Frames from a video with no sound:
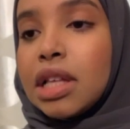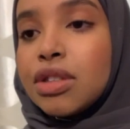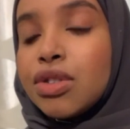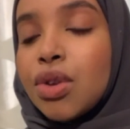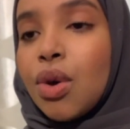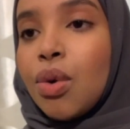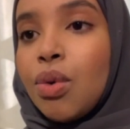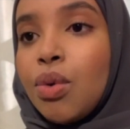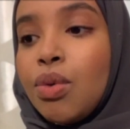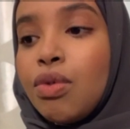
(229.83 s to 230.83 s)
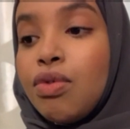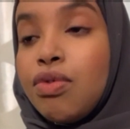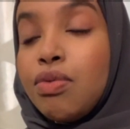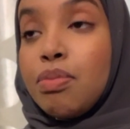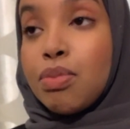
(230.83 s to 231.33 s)
So
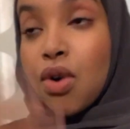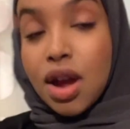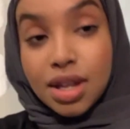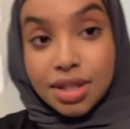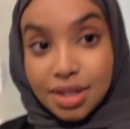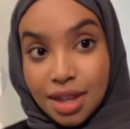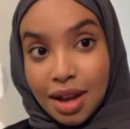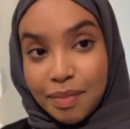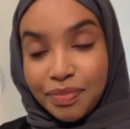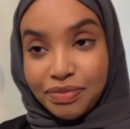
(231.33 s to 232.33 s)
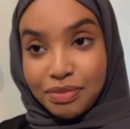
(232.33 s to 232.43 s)
prior to that,